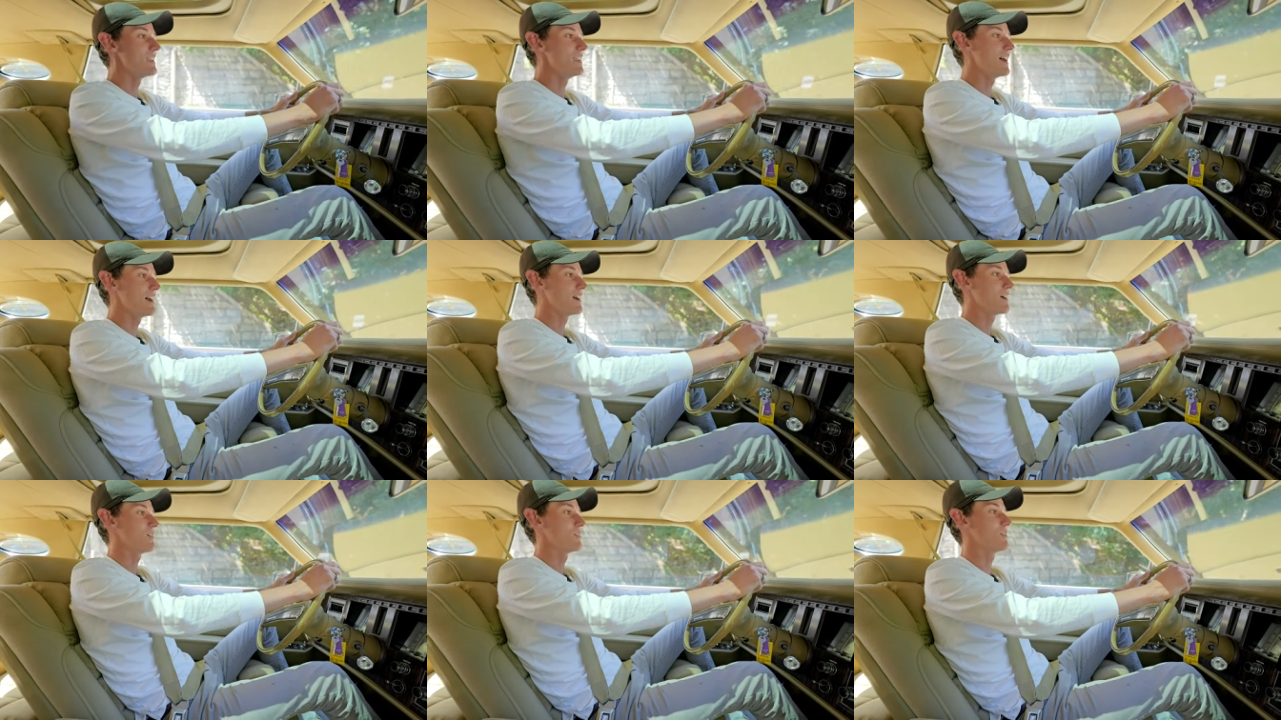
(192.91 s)

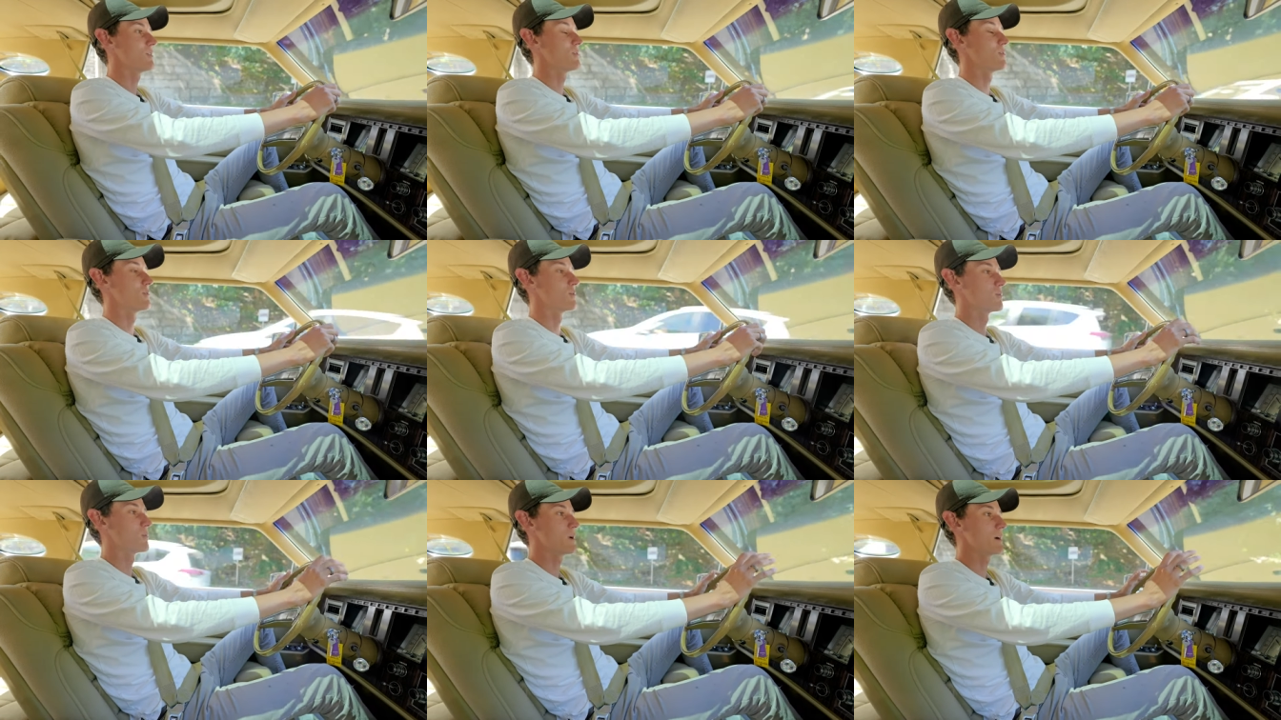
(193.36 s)
Now,
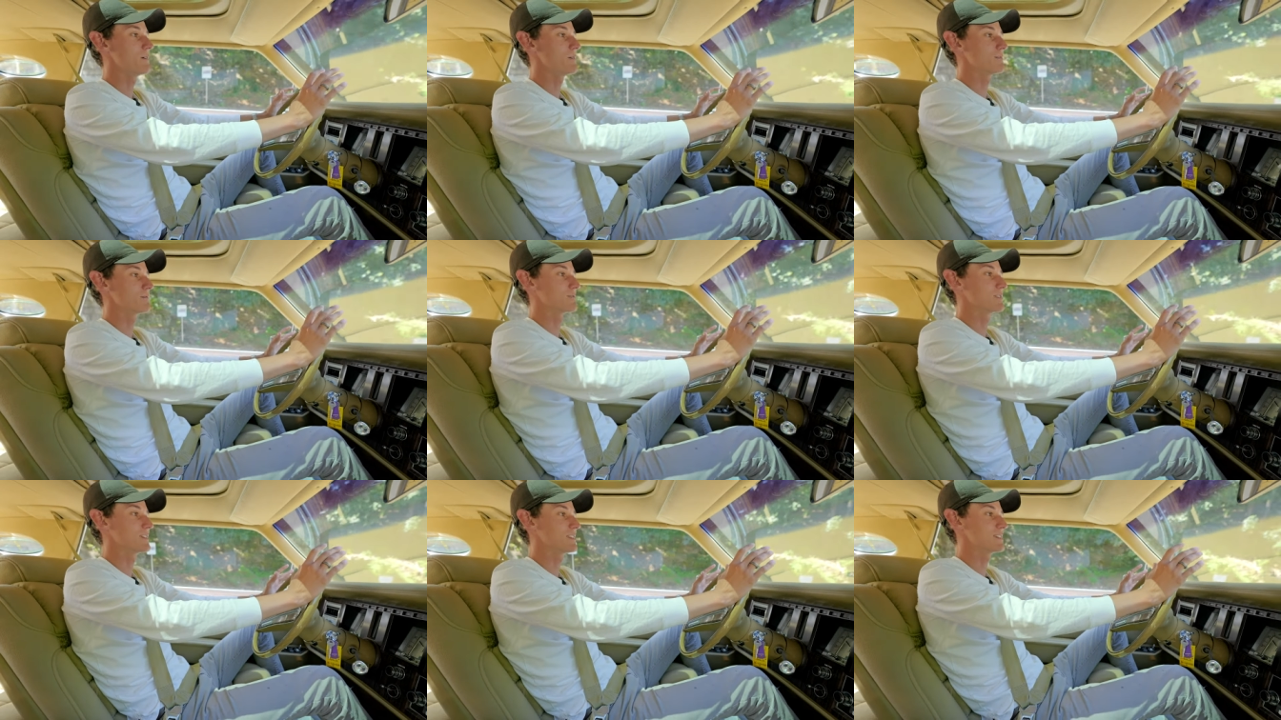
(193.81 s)
what
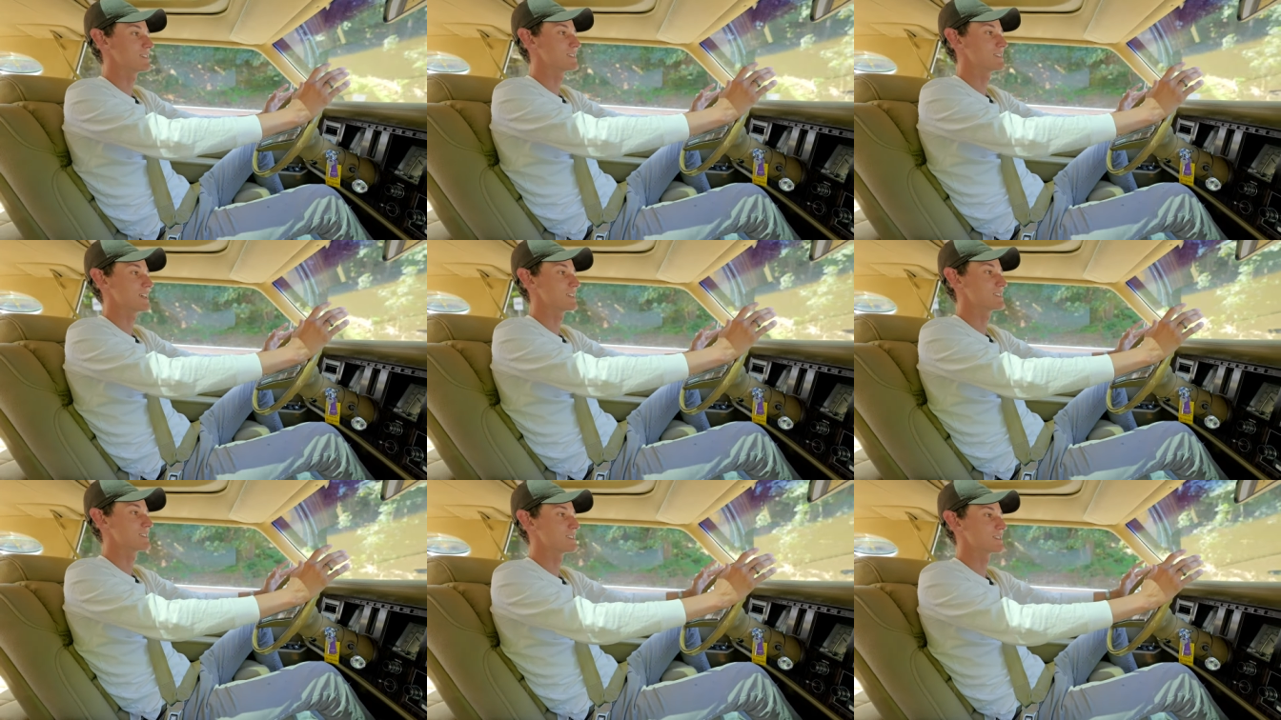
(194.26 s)
really
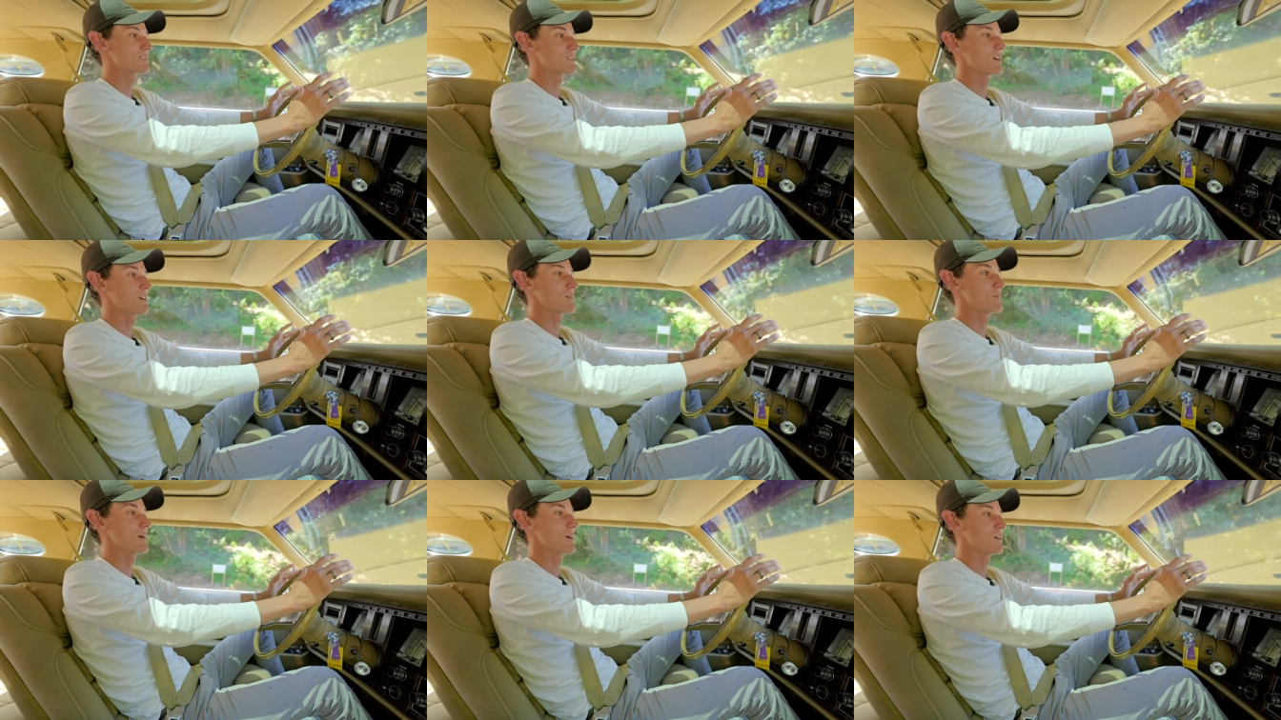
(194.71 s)
sets this
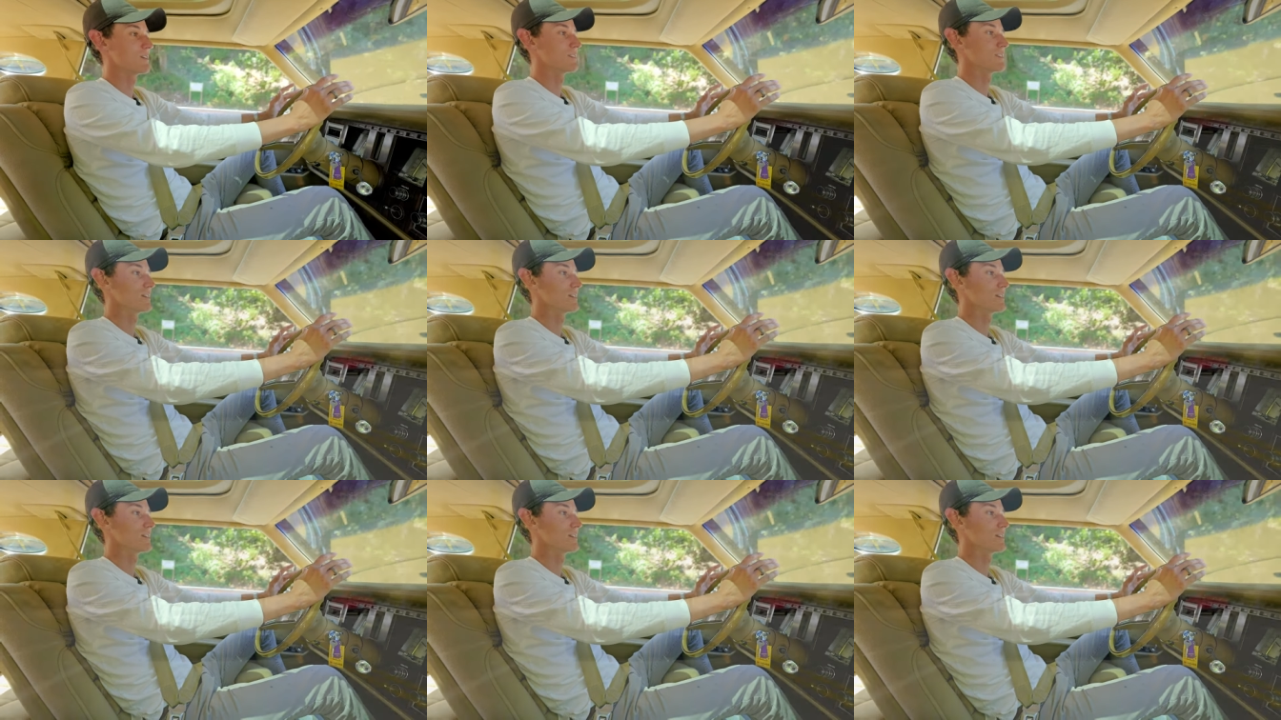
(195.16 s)
car apart